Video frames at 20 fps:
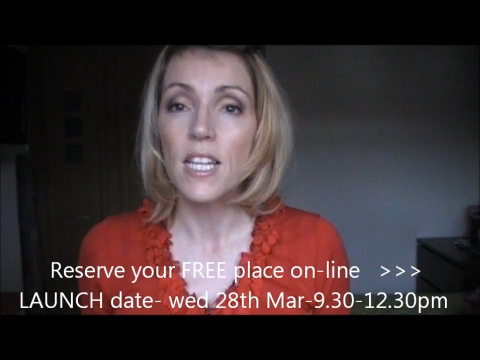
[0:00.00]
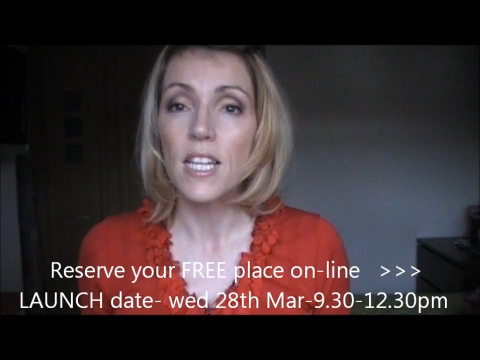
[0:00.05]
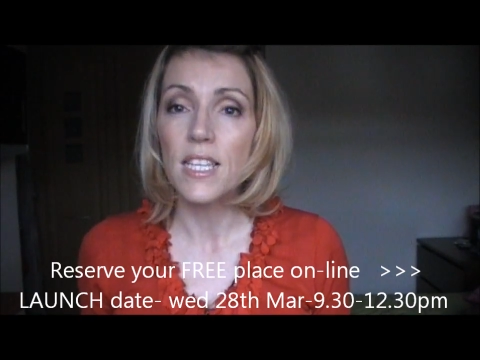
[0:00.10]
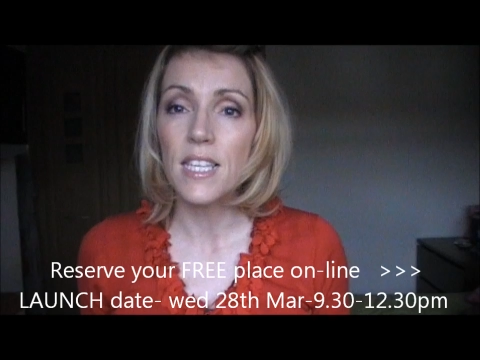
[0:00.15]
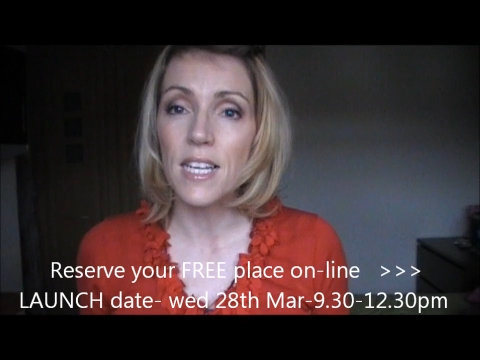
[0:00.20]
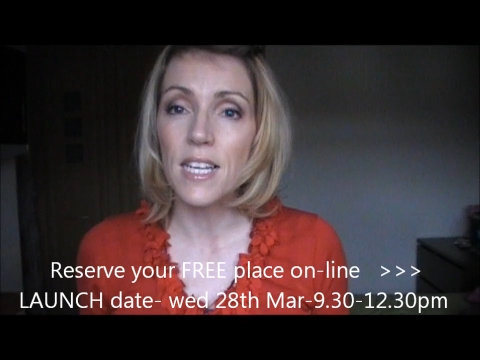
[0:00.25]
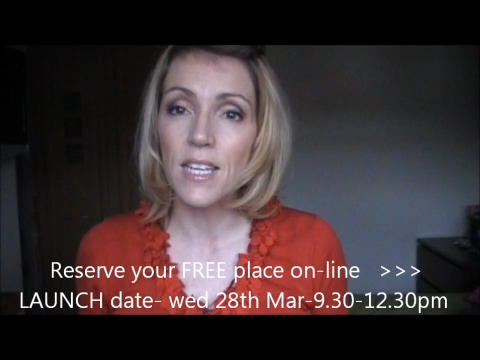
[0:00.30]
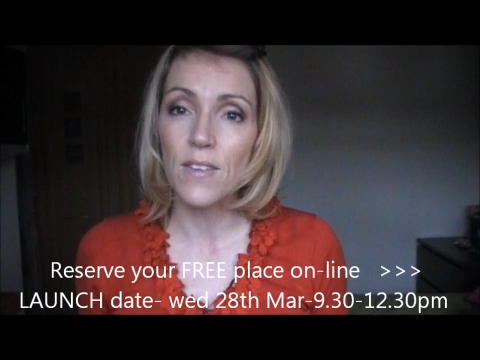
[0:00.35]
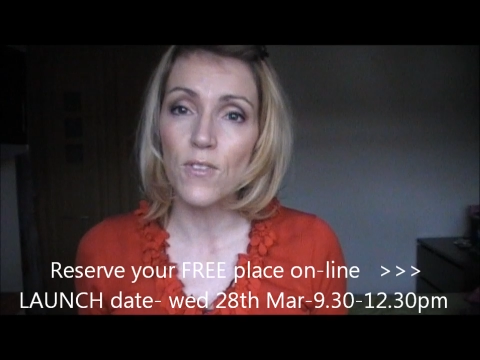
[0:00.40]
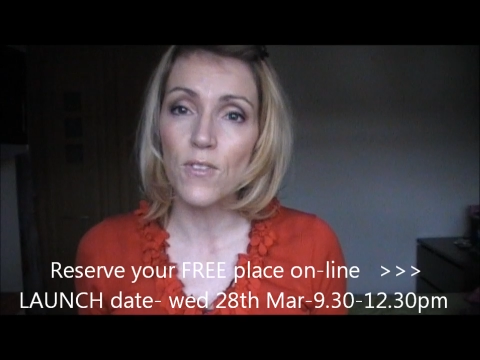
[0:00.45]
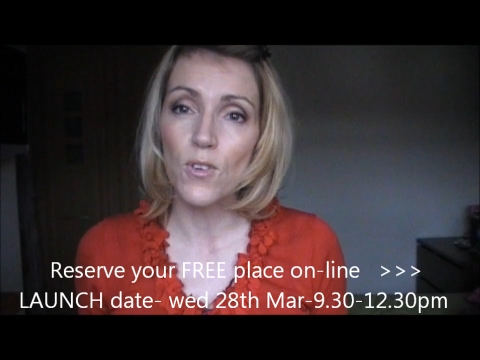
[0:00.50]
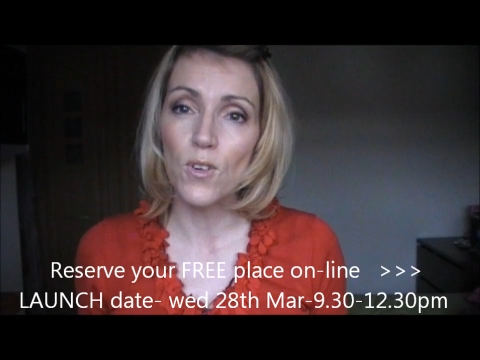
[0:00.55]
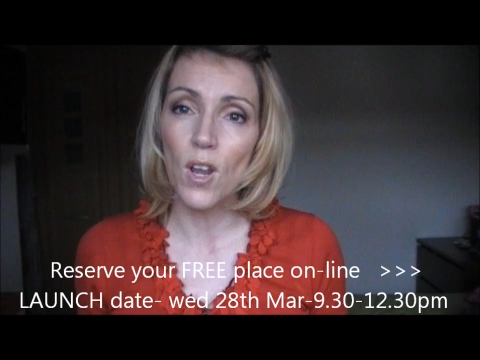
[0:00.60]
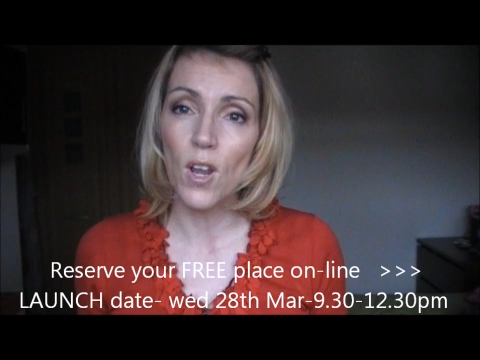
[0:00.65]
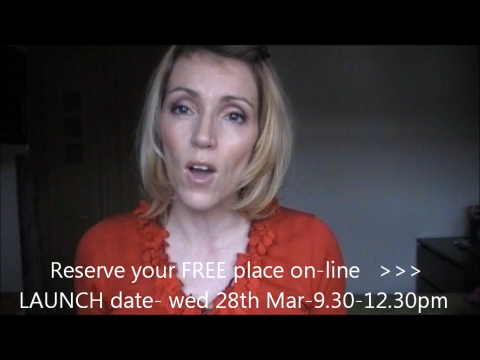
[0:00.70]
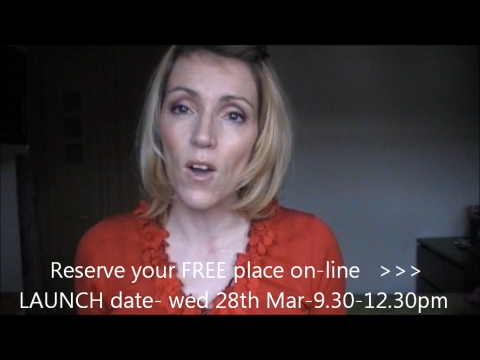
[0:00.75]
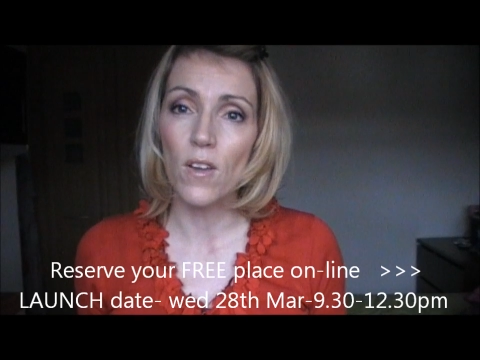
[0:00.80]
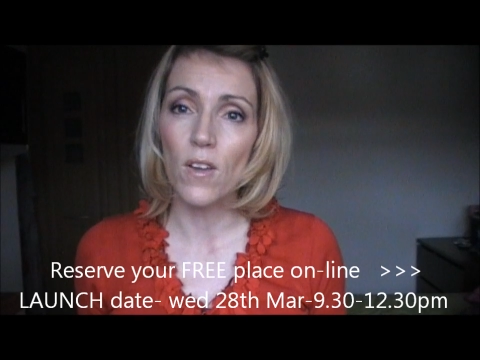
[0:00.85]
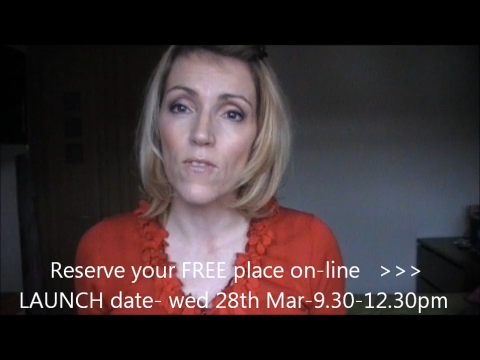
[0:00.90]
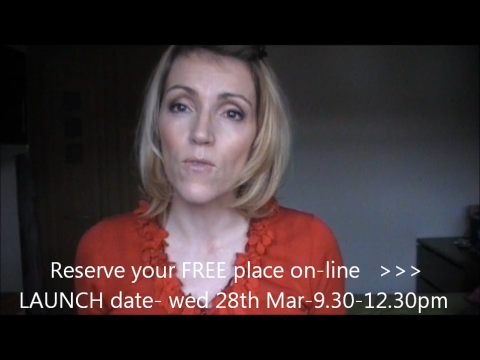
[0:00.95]
to live your
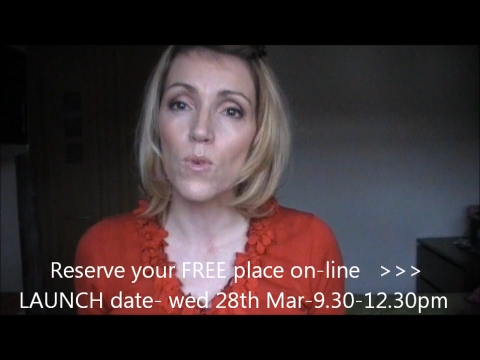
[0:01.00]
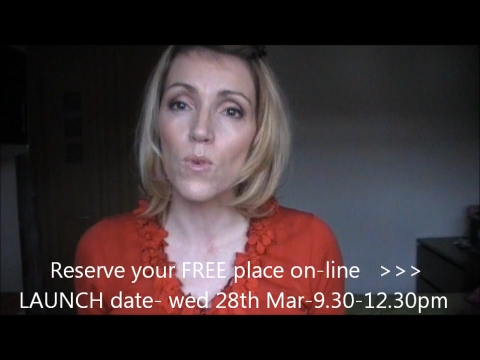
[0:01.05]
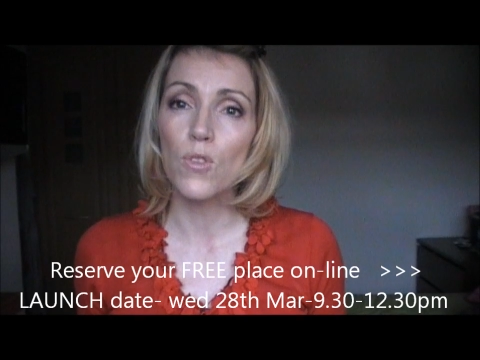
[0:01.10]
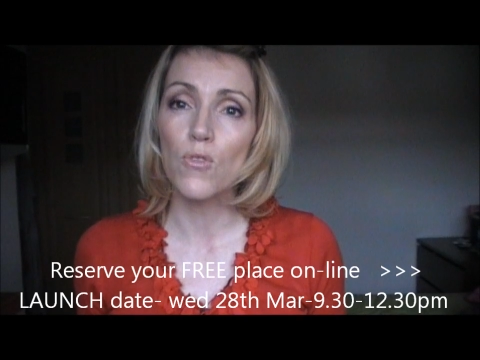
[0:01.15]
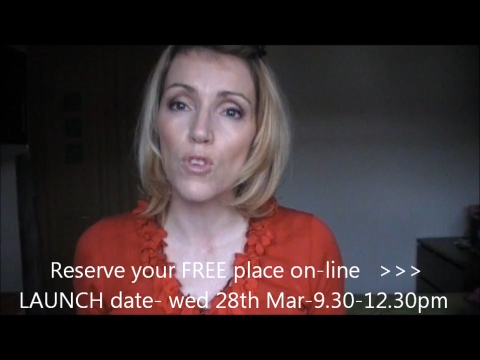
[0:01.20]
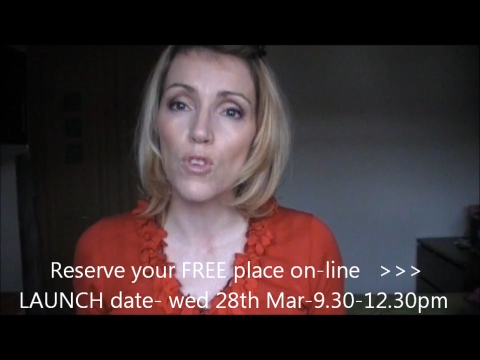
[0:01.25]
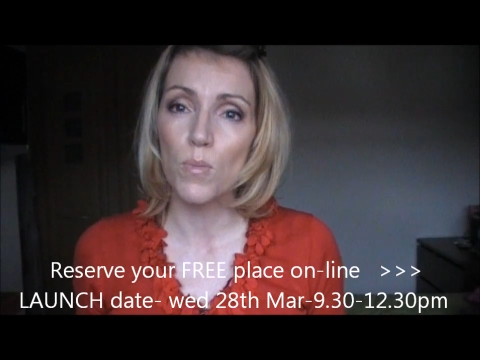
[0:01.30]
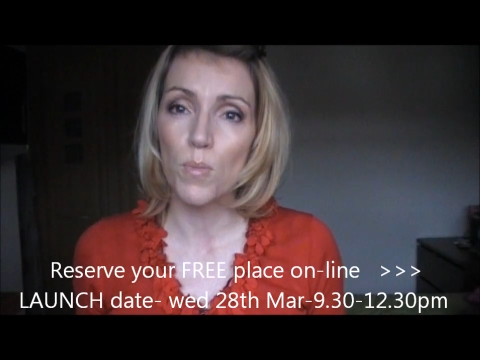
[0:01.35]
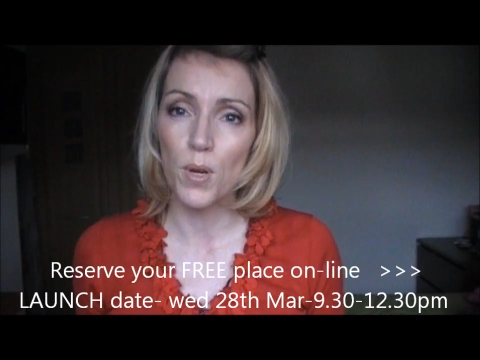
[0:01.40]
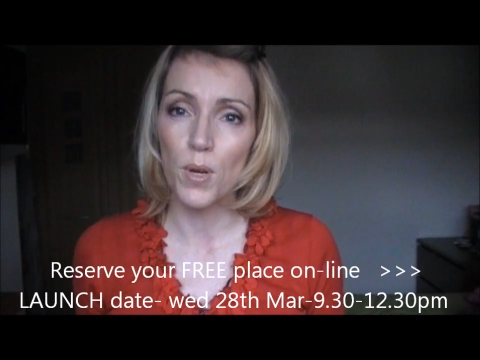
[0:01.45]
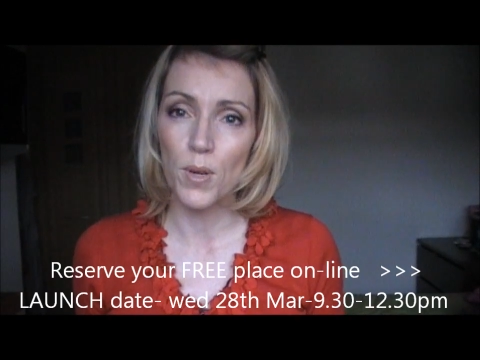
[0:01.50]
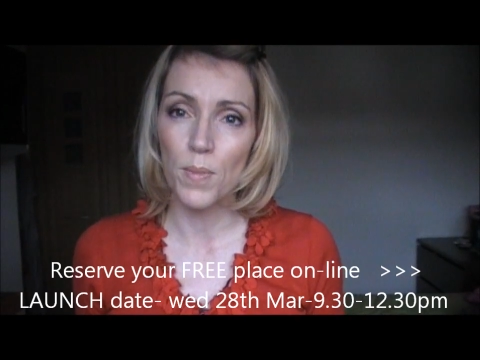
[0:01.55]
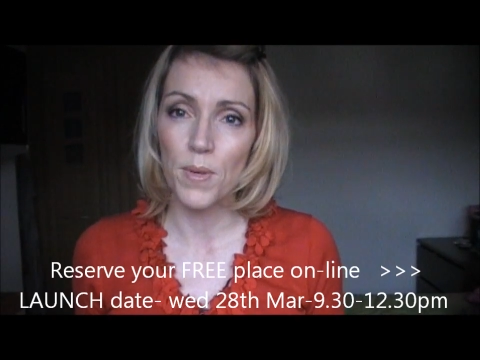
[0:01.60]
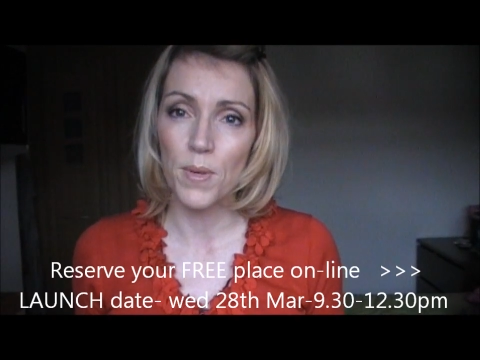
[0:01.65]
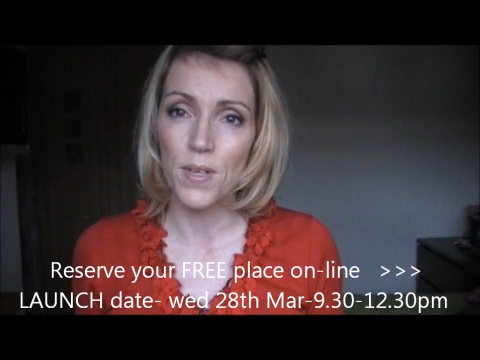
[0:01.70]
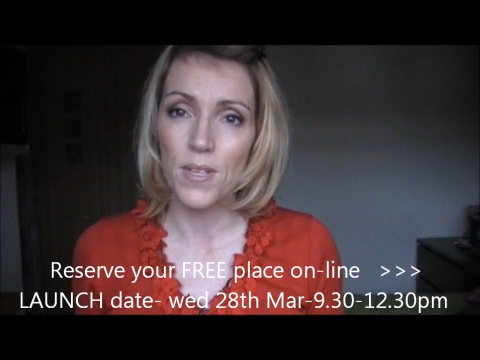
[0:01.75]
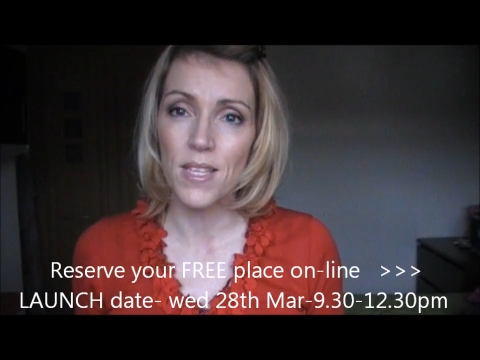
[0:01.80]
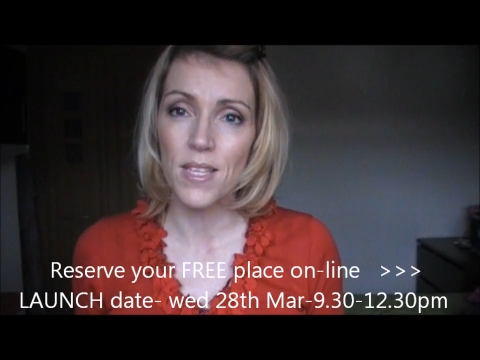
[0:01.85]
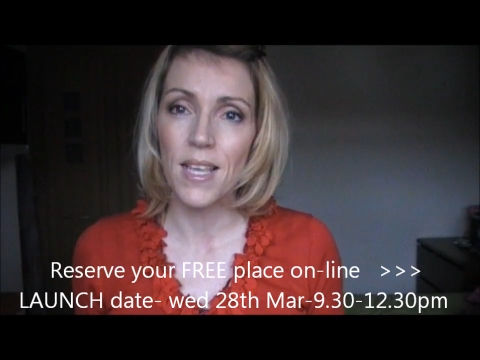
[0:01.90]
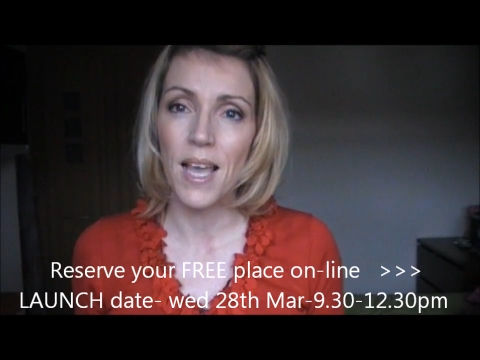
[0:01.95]
life with true
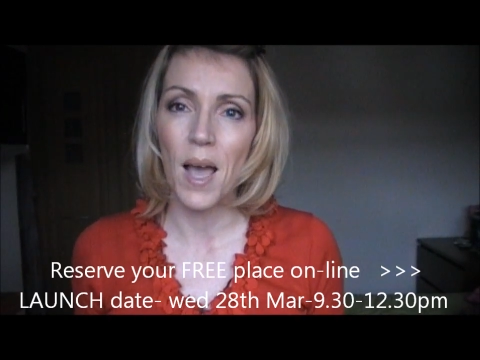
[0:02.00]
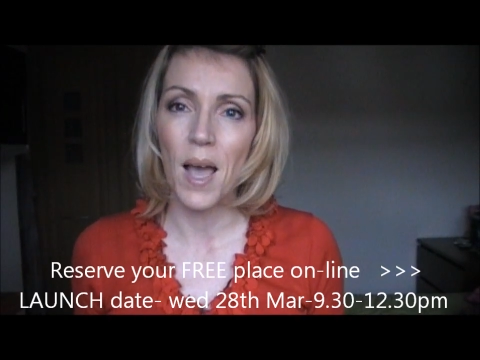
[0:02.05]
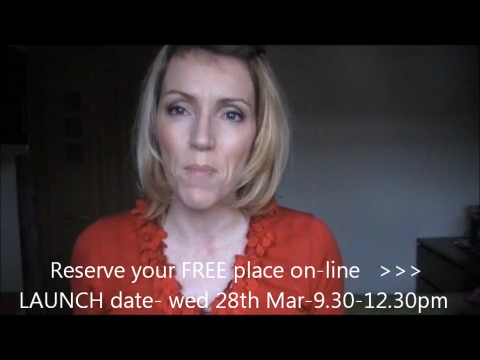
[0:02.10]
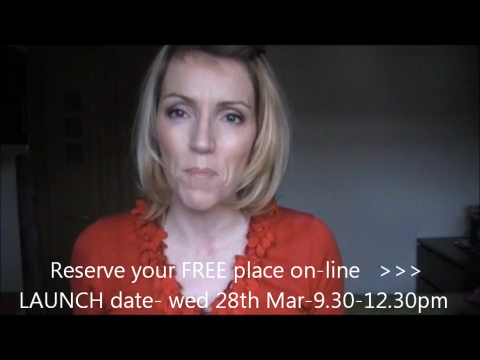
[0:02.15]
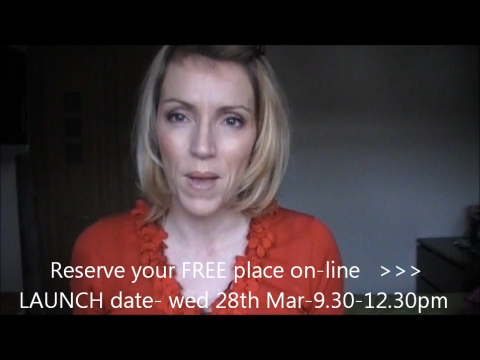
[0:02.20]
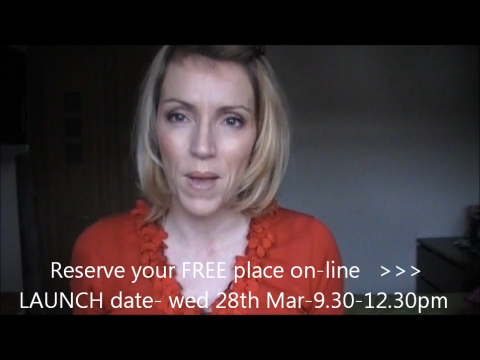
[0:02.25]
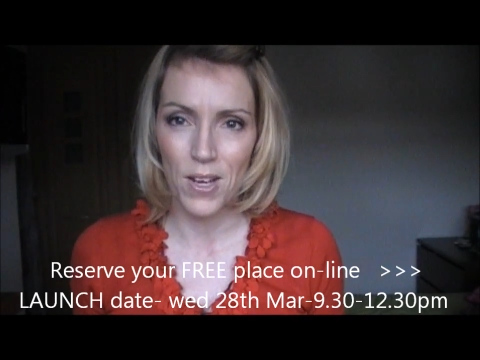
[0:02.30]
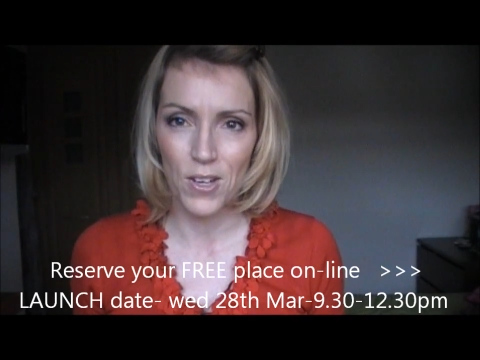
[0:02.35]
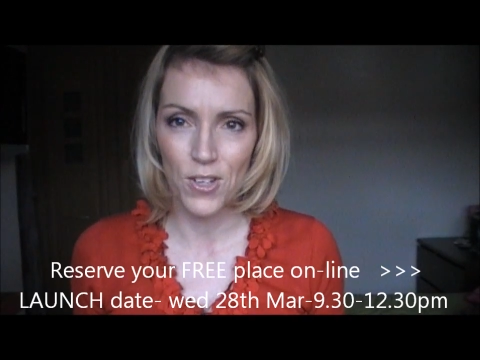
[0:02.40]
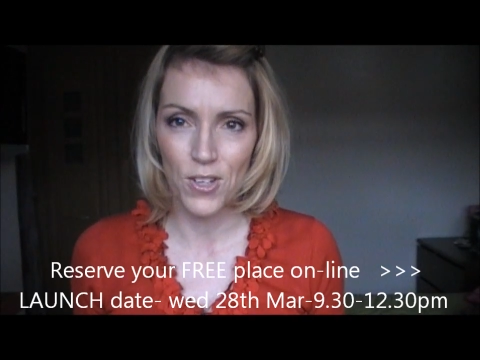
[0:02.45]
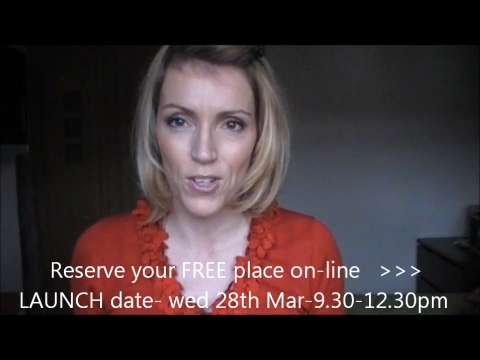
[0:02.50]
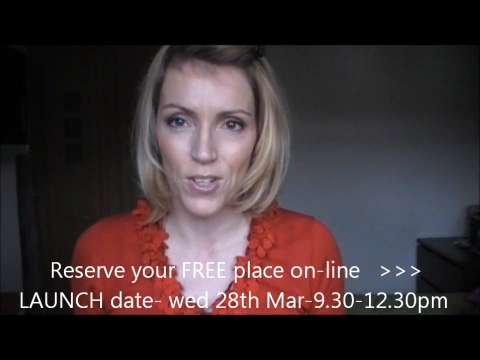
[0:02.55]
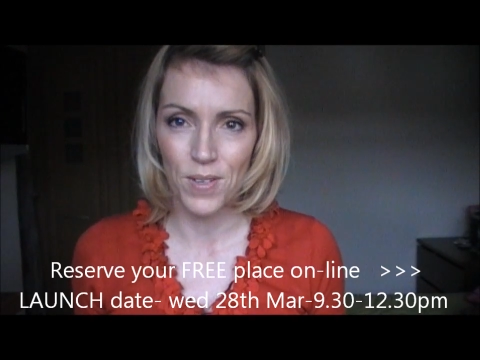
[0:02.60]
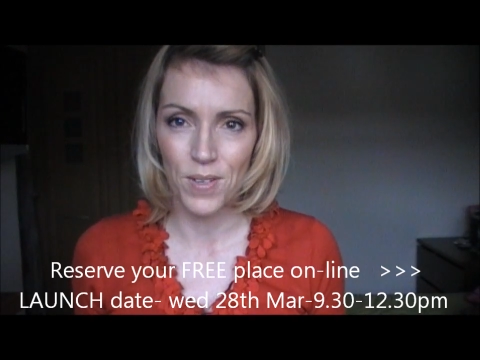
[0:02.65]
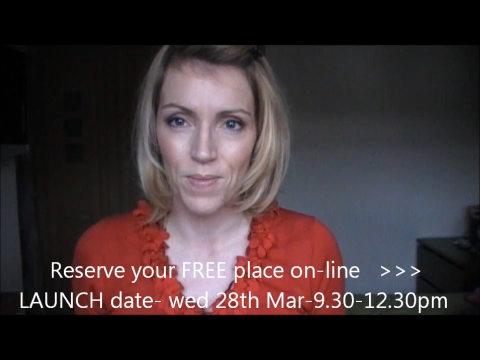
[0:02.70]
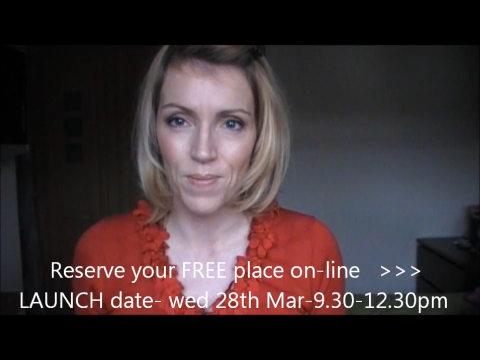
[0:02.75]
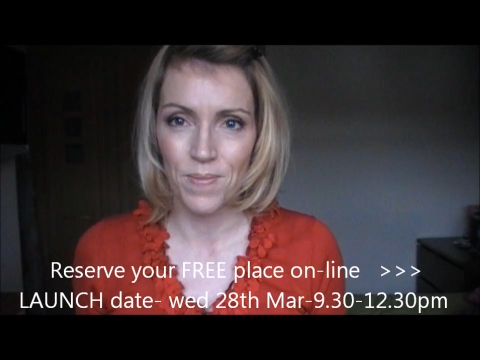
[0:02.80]
purpose and passion.